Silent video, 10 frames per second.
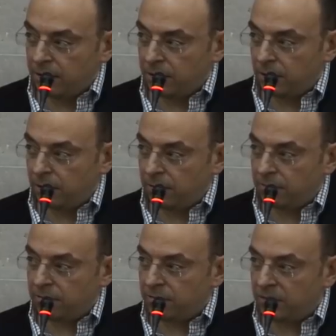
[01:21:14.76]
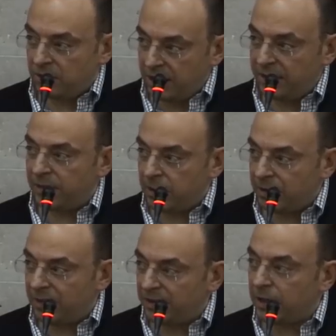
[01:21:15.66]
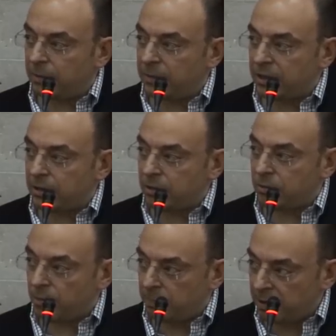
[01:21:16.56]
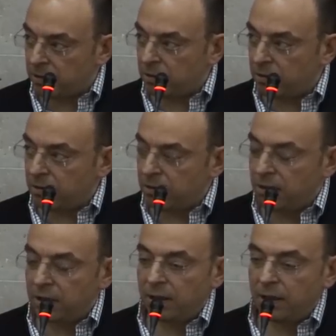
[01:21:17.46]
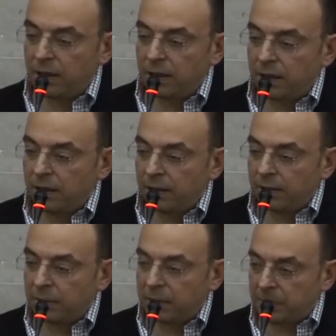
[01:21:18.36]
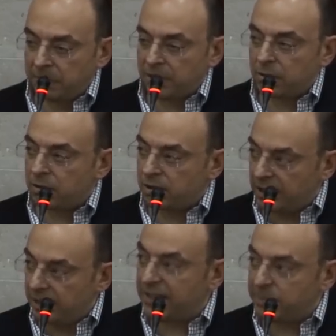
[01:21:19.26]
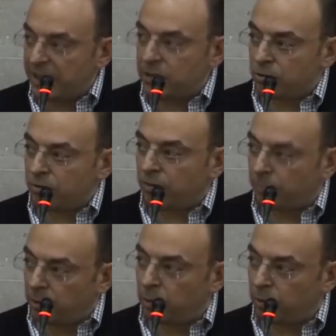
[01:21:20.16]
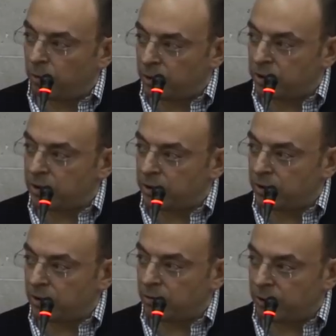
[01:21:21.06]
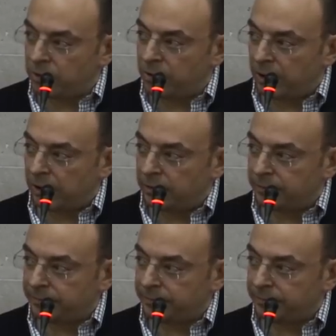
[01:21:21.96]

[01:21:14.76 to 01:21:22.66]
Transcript: So you deliver a difficult message to a person, but the person still respects you from what you are.